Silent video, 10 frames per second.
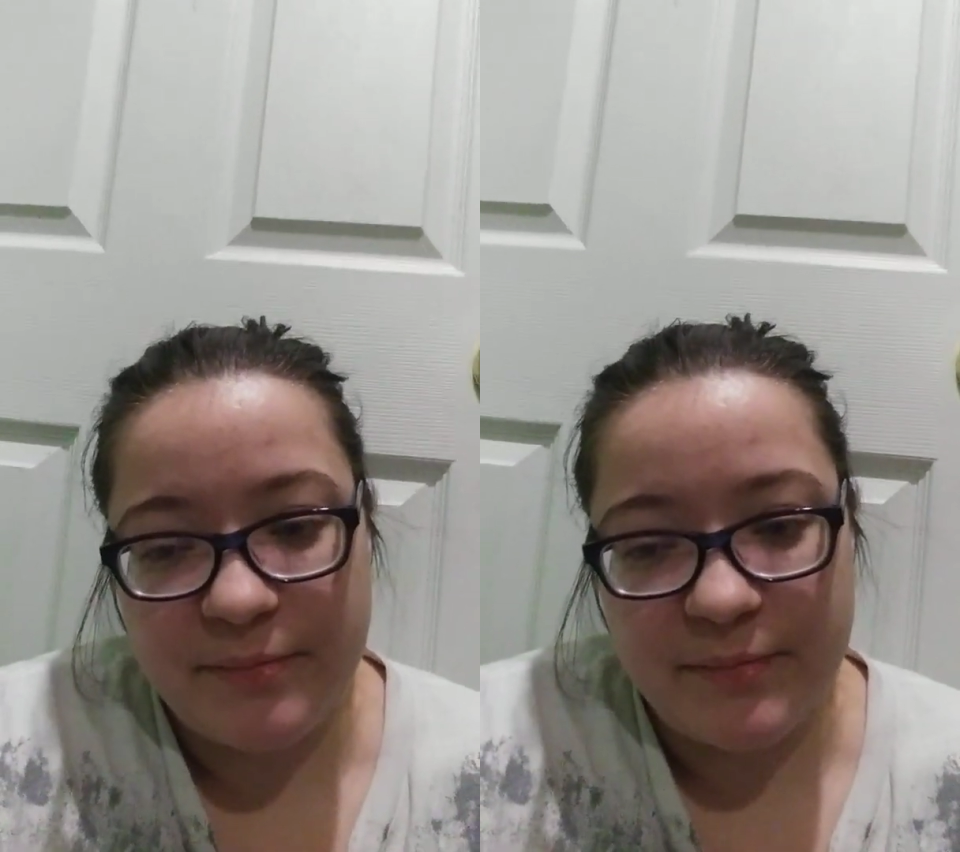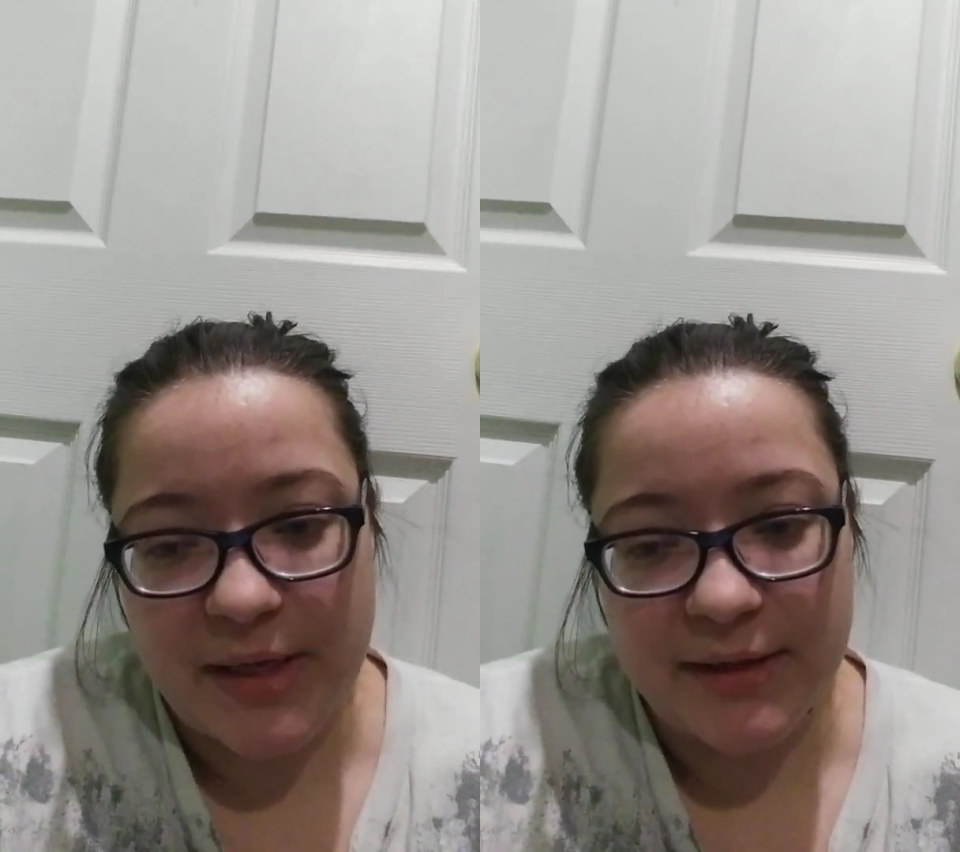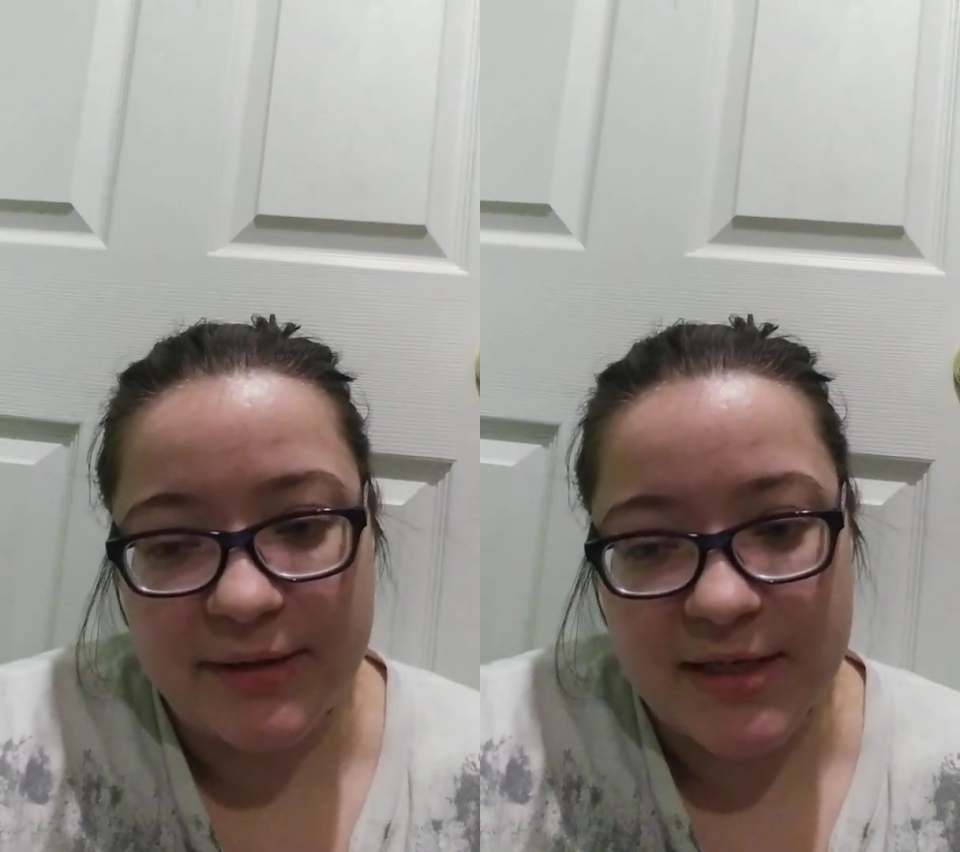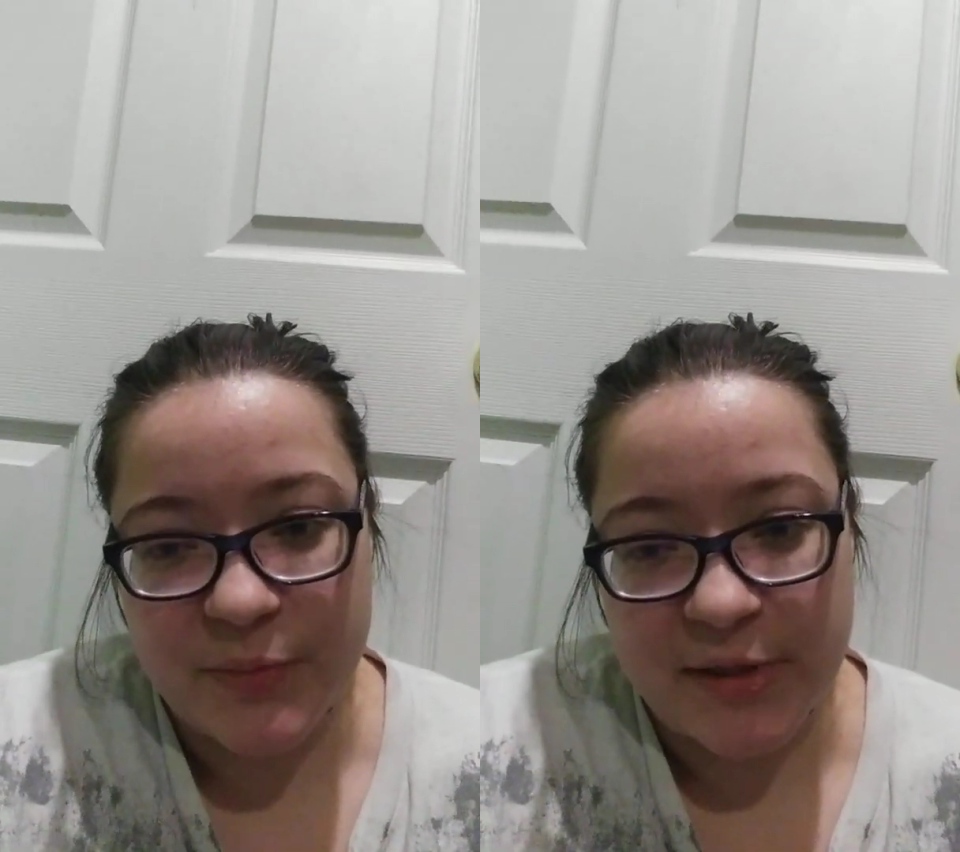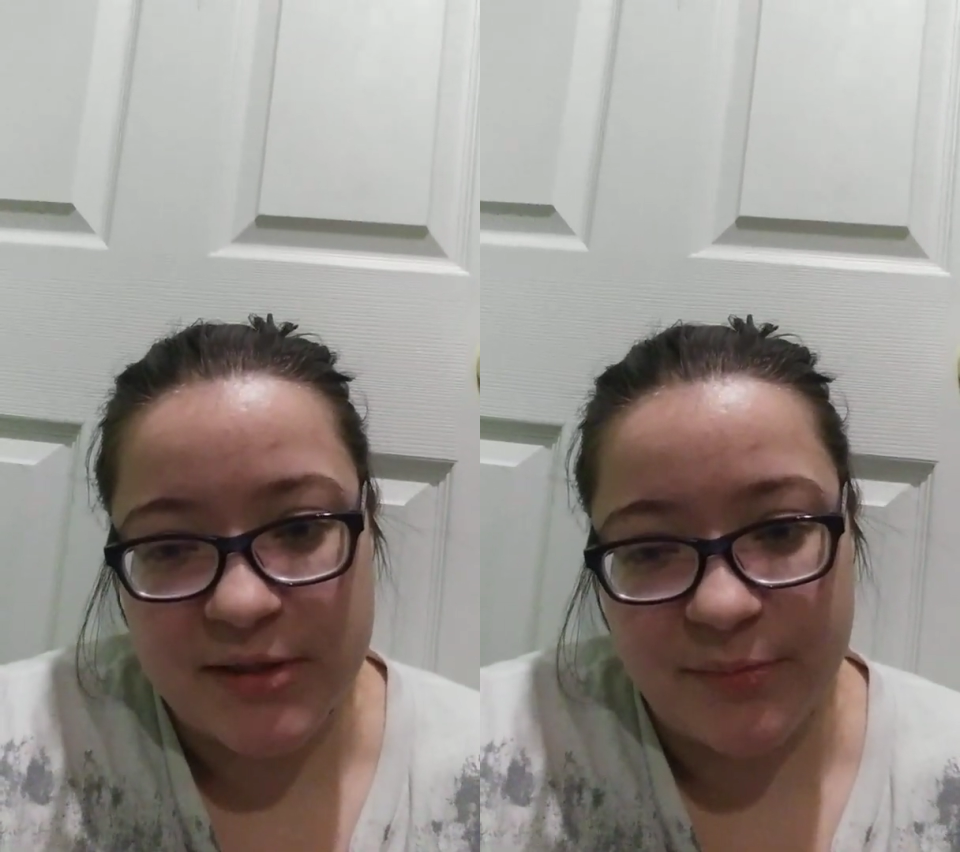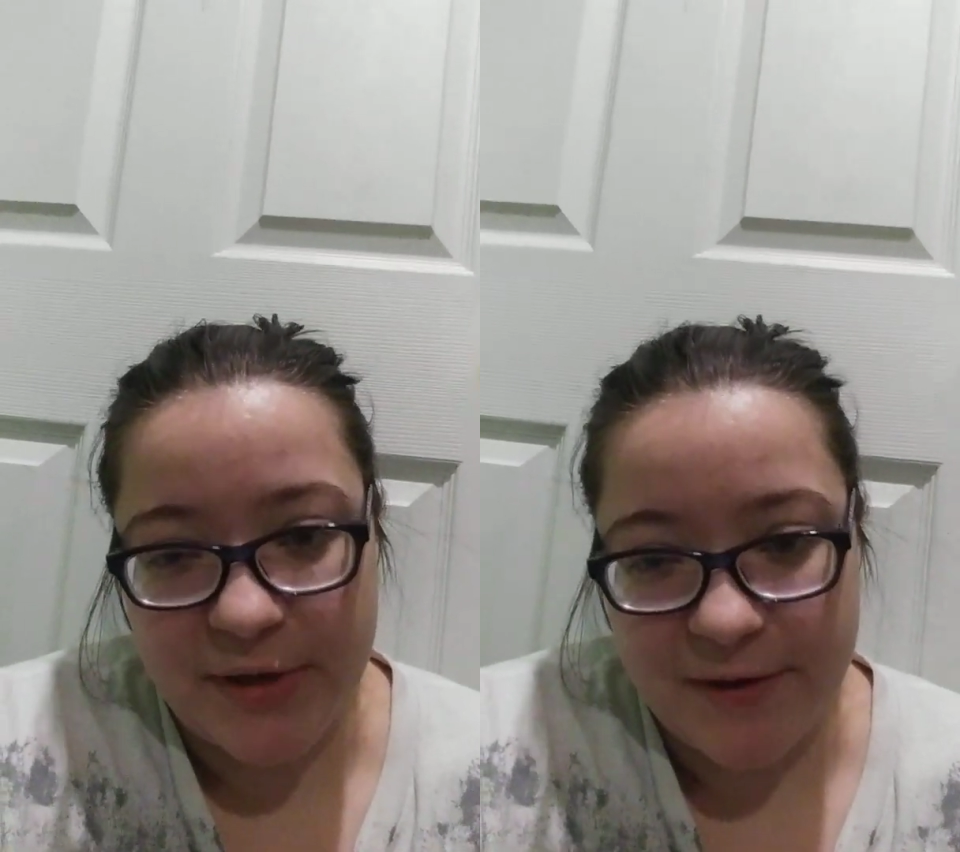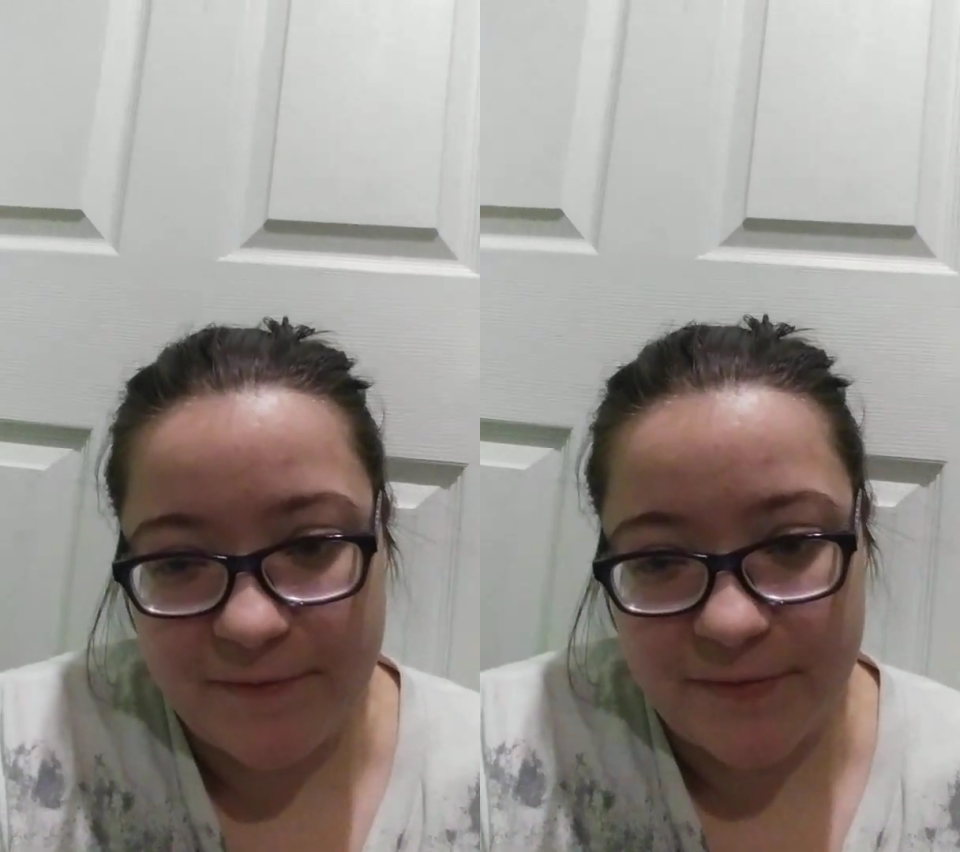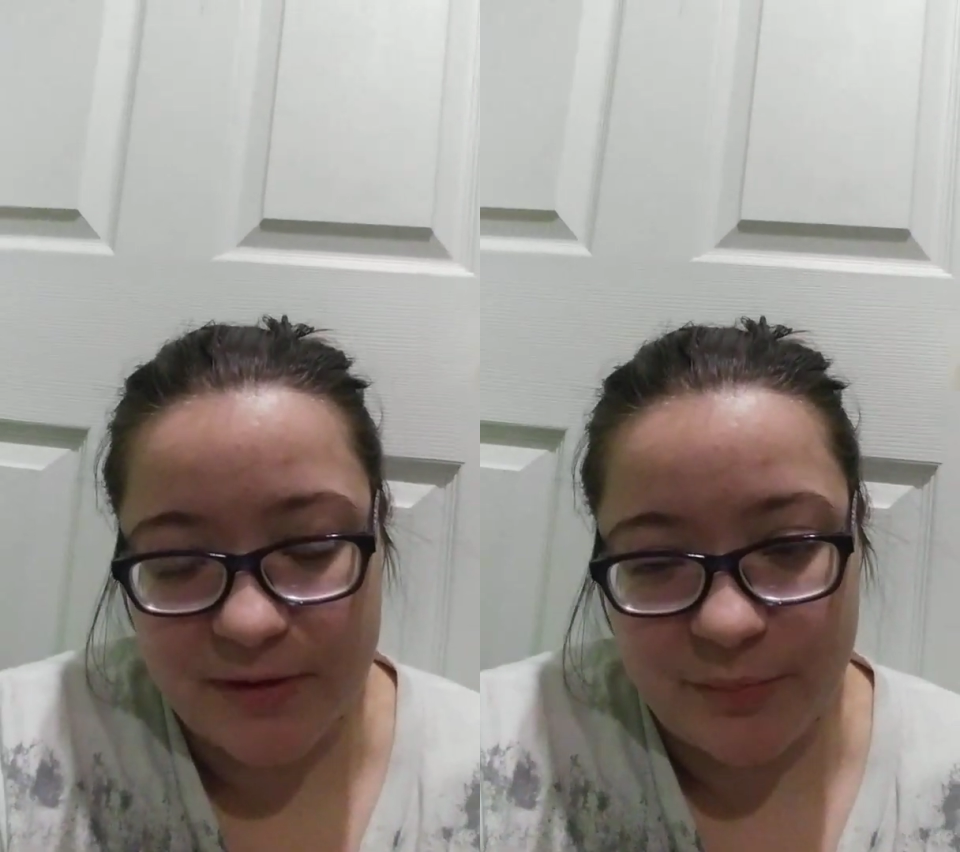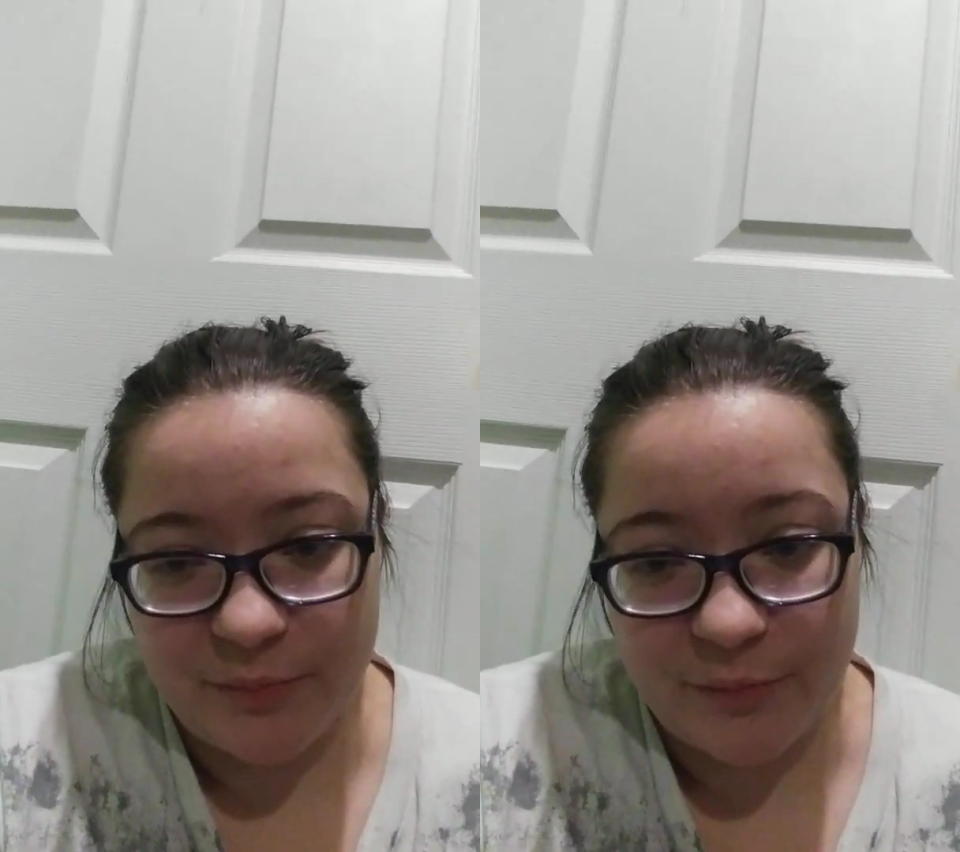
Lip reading: make the last person pay for the